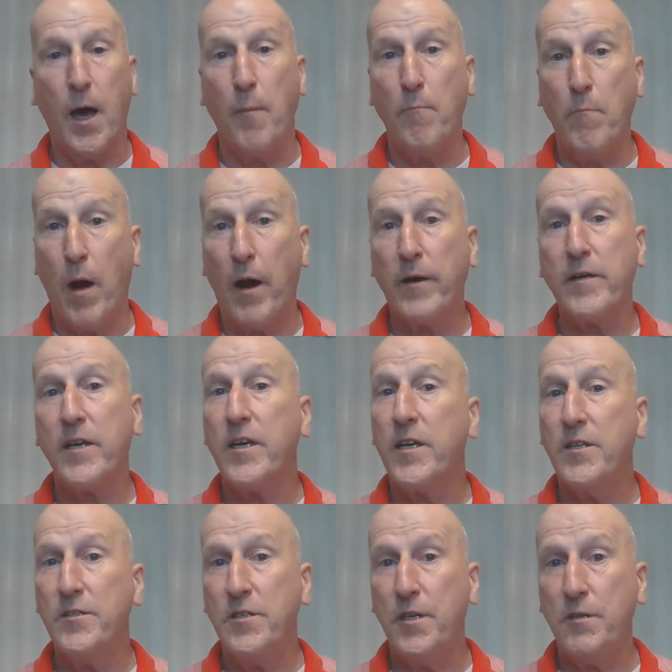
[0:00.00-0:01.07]
Mark
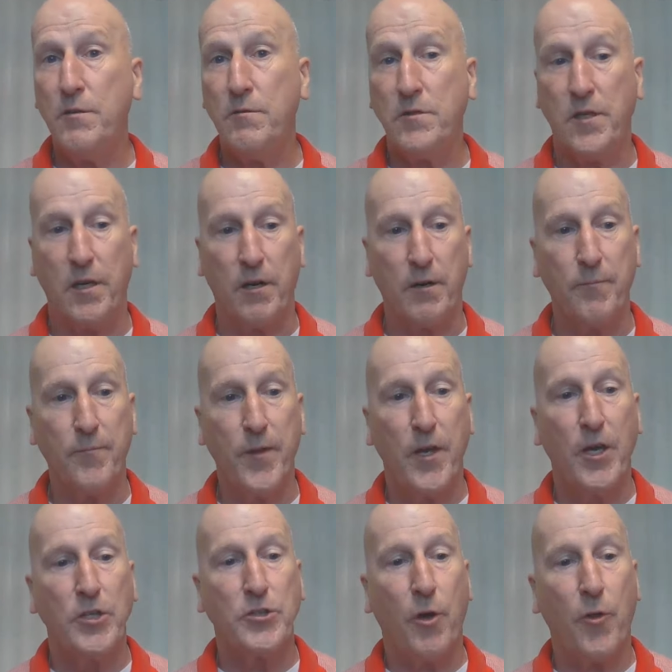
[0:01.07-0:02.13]
continues here.
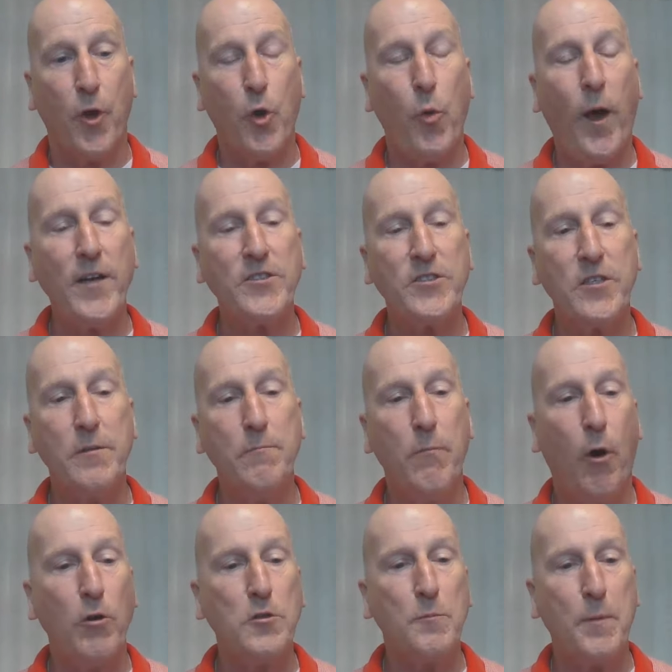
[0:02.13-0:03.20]
So the question
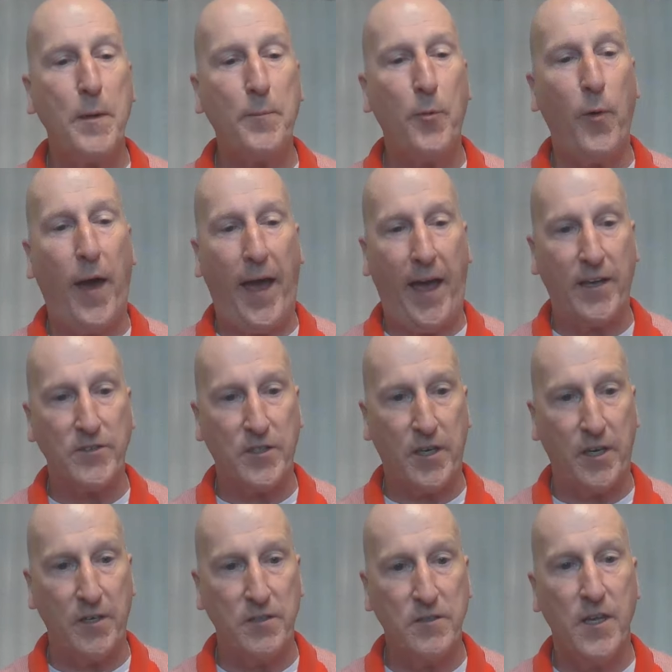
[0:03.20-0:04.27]
most people ask
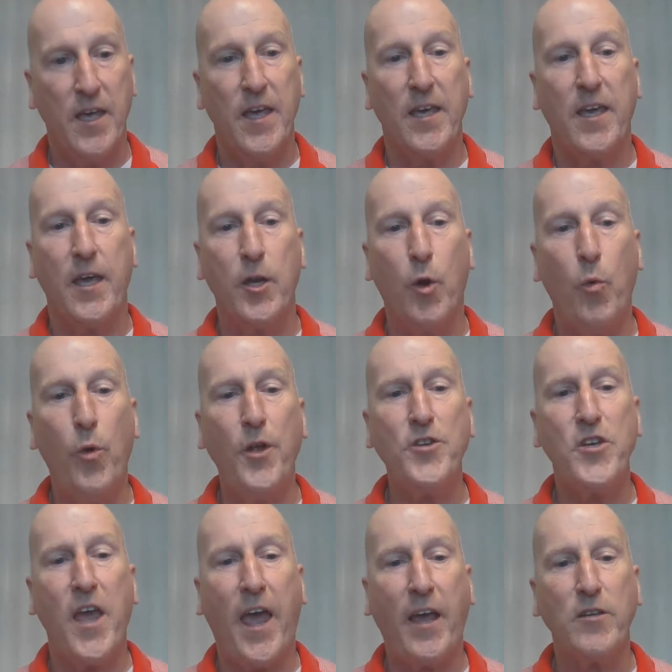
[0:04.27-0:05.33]
is, can a
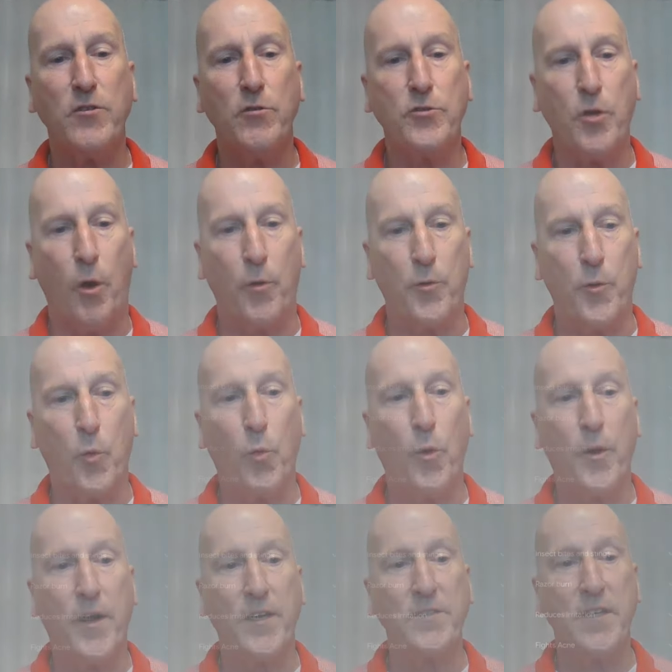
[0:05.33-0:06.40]
witch hazel toner
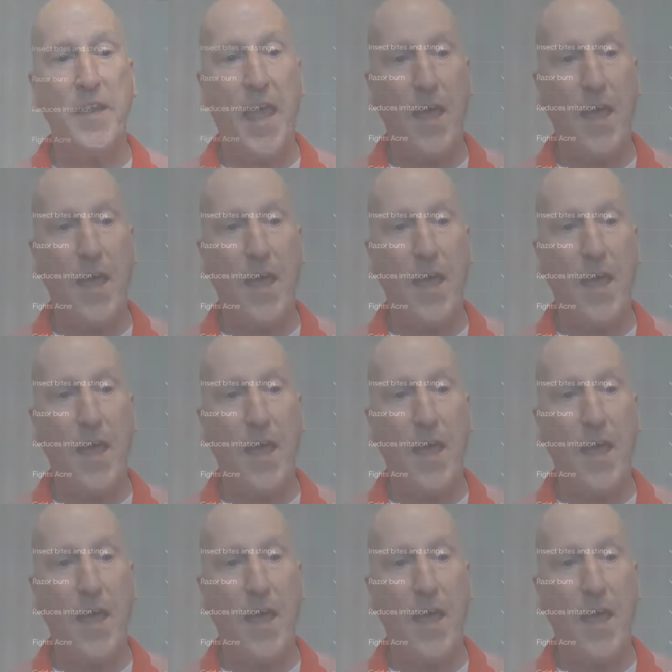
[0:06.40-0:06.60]
work as an